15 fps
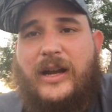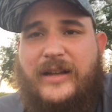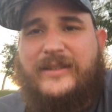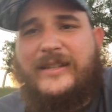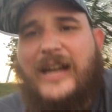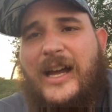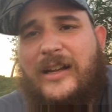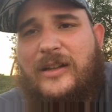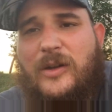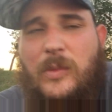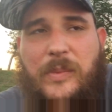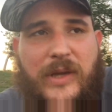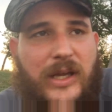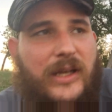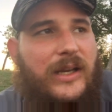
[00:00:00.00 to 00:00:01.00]
outside a little
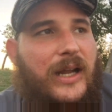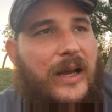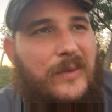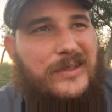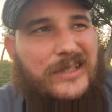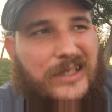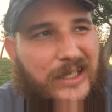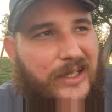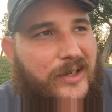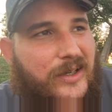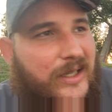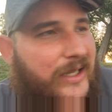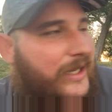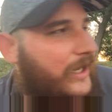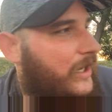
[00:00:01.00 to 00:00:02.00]
bit. I was
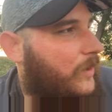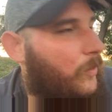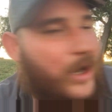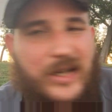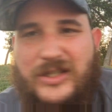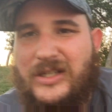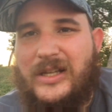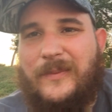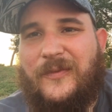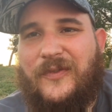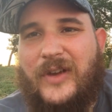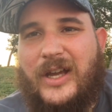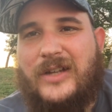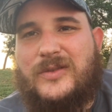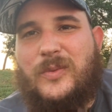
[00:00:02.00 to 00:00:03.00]
literally uh, watching them
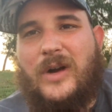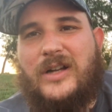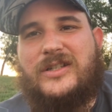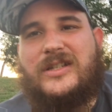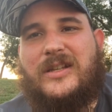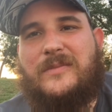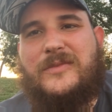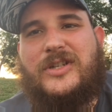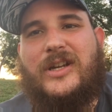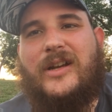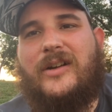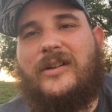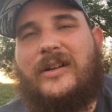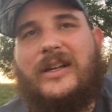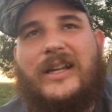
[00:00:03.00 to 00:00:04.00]
fish, watching them
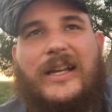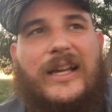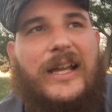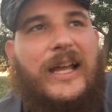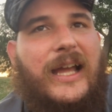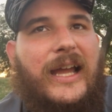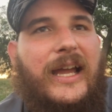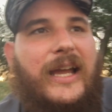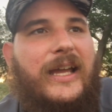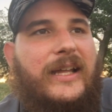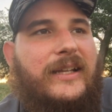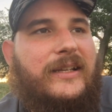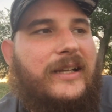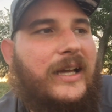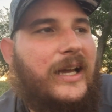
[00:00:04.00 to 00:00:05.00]
chill,
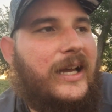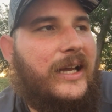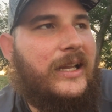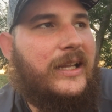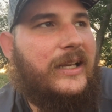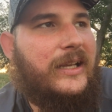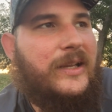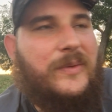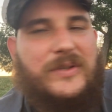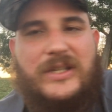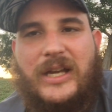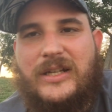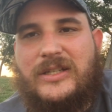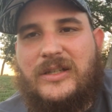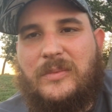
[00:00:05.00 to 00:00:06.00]
and, uh, and he was
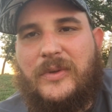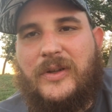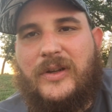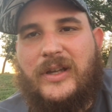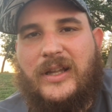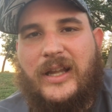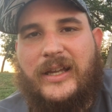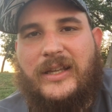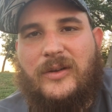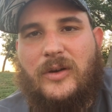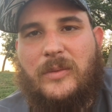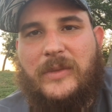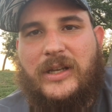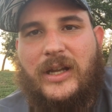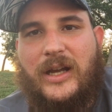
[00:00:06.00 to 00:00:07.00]
catching the bluegill like he
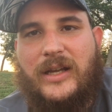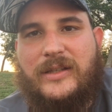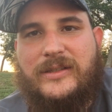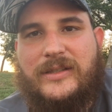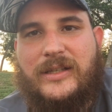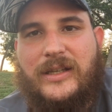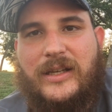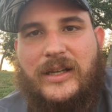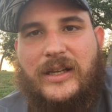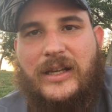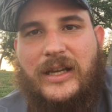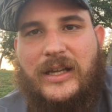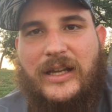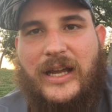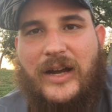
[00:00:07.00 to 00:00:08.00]
normally does,
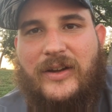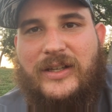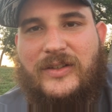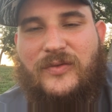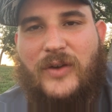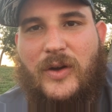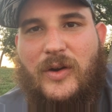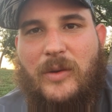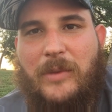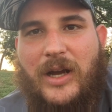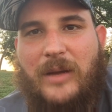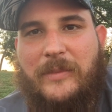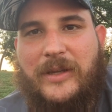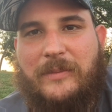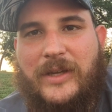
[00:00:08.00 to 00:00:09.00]
and now he's
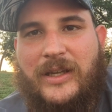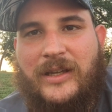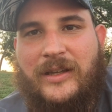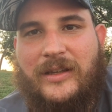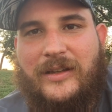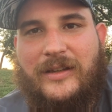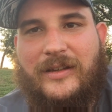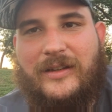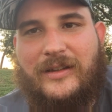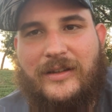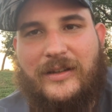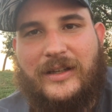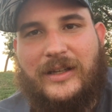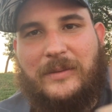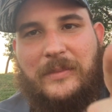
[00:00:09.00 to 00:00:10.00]
photobombing me.
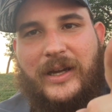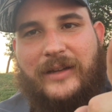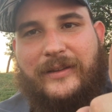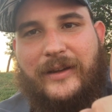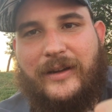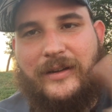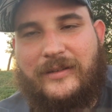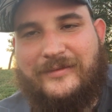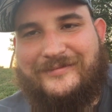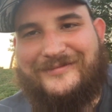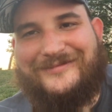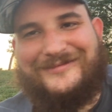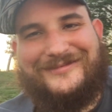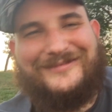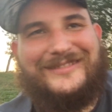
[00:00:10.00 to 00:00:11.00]
Get him back there.
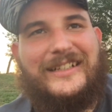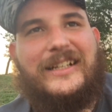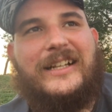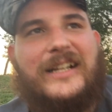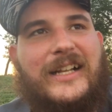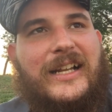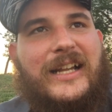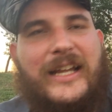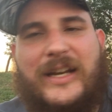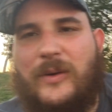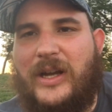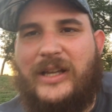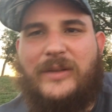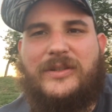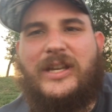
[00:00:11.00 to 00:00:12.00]

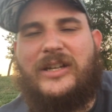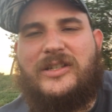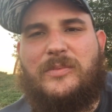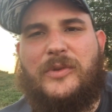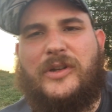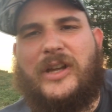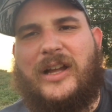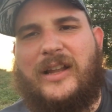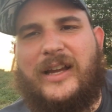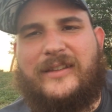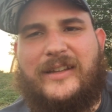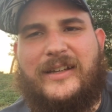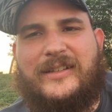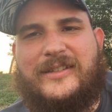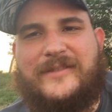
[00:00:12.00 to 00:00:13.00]
Anyway, he was catching the bluegill like
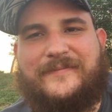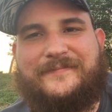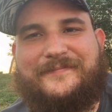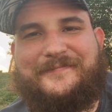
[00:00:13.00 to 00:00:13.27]
this.